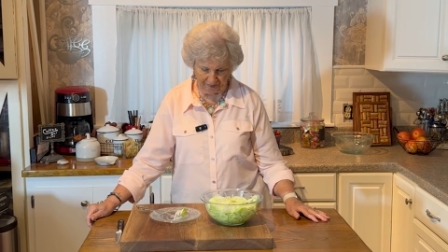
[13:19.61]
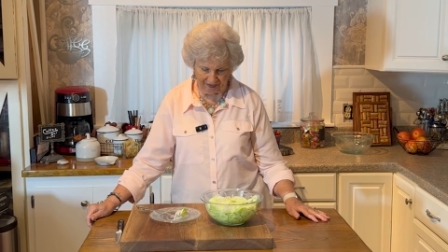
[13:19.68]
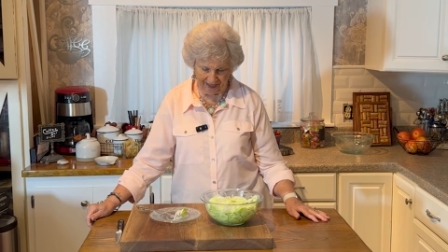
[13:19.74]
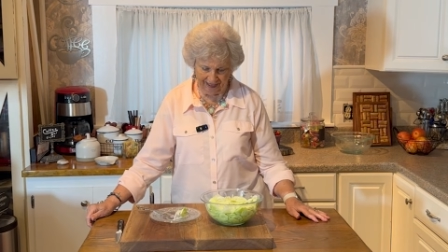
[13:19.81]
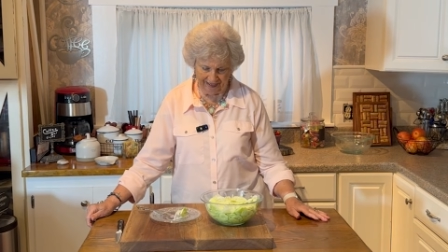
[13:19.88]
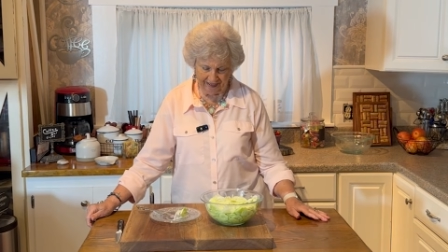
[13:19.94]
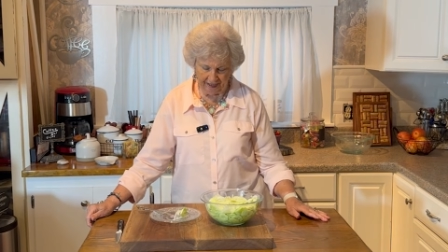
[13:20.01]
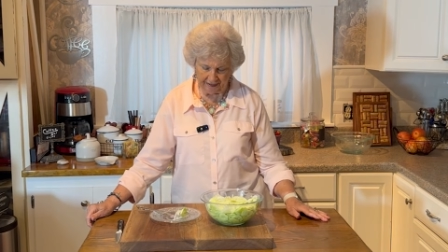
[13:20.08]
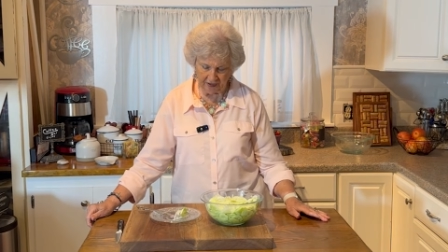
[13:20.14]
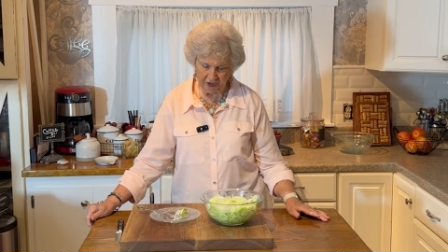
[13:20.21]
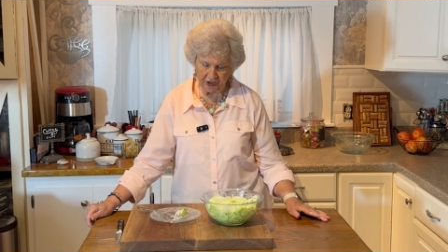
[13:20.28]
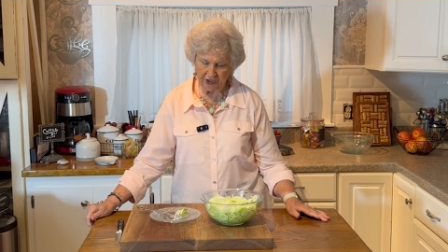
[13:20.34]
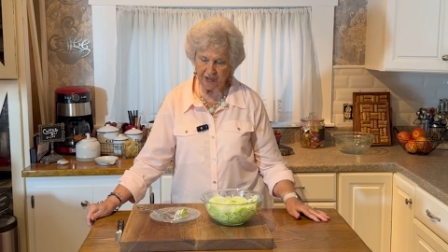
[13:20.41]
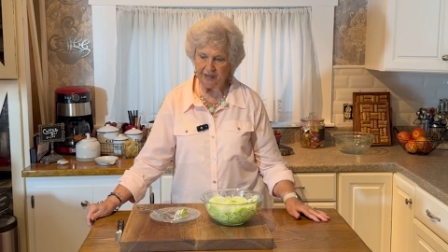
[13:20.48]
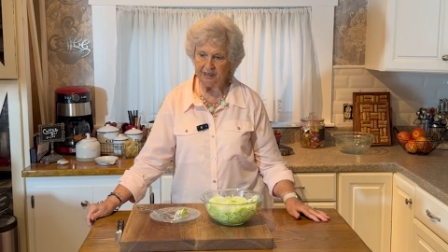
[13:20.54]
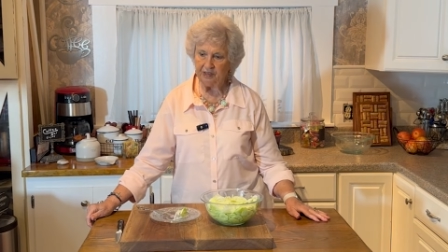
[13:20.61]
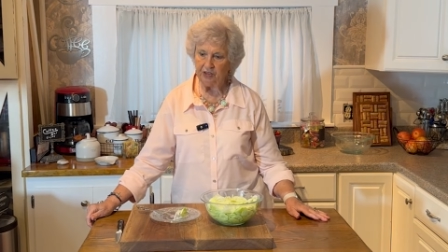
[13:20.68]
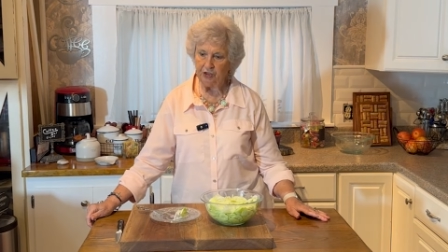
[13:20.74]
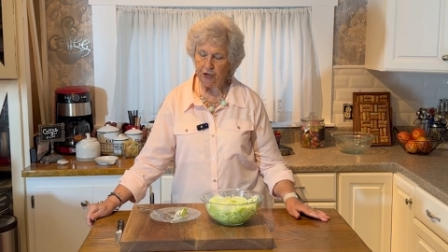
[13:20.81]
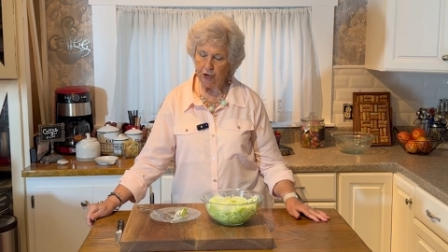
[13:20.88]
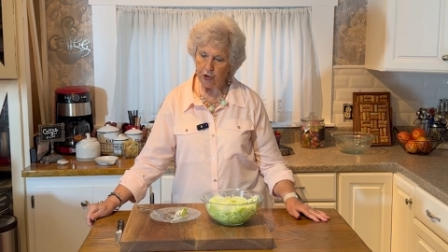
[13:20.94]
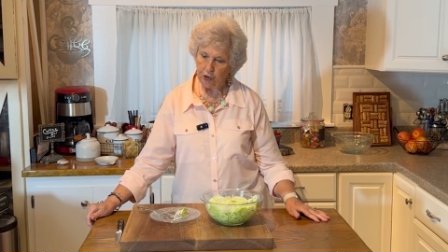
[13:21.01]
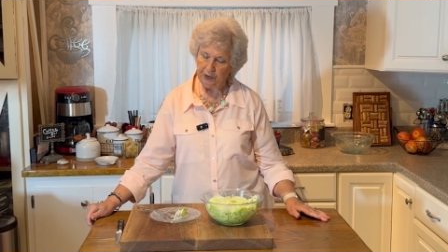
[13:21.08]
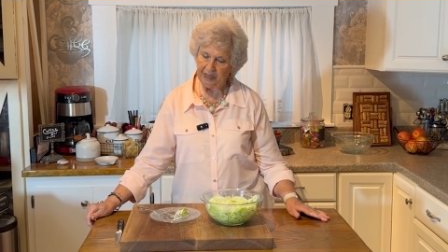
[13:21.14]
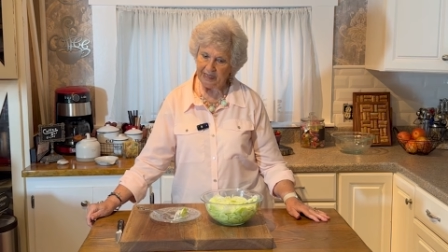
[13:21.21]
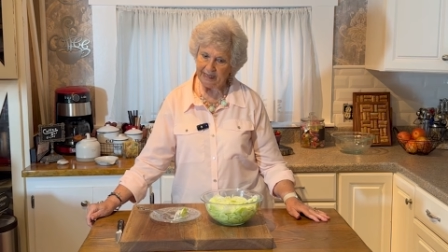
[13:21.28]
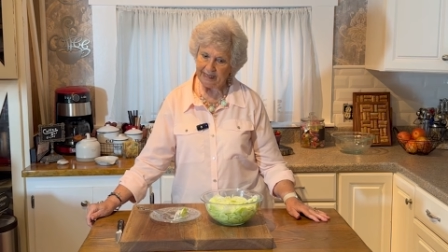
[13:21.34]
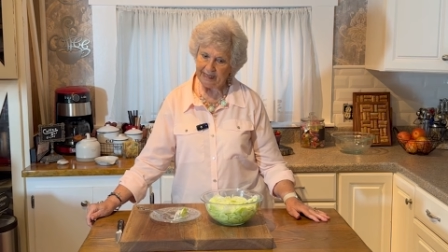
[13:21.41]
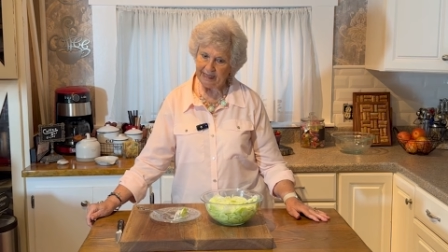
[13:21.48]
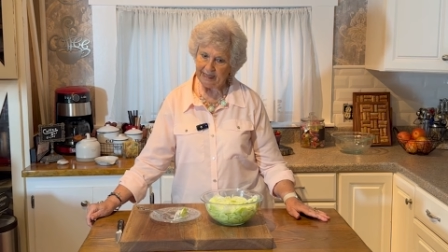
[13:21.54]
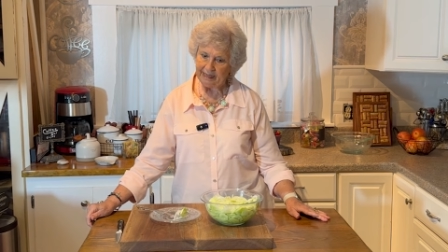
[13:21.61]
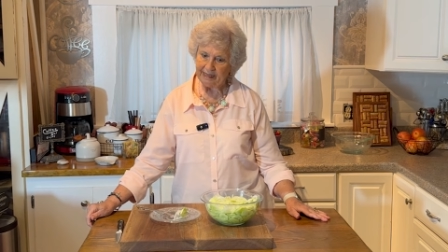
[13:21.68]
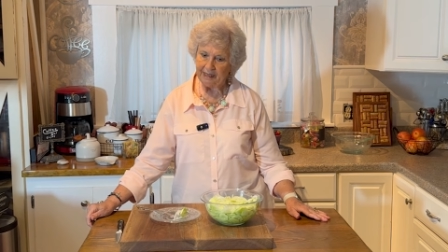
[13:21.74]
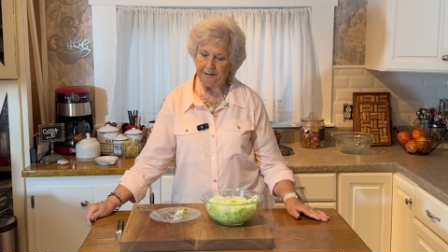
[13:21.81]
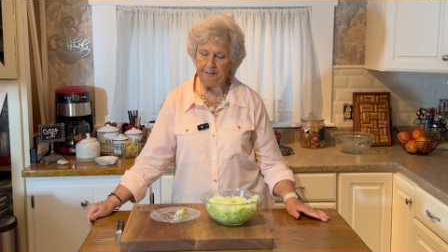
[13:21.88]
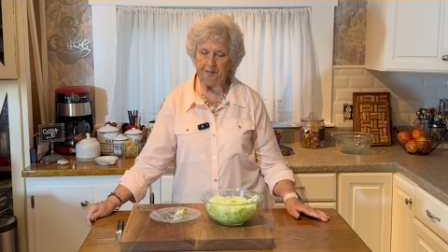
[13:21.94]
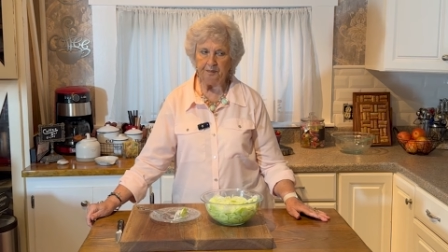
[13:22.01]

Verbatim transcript: And she said, you know who this is?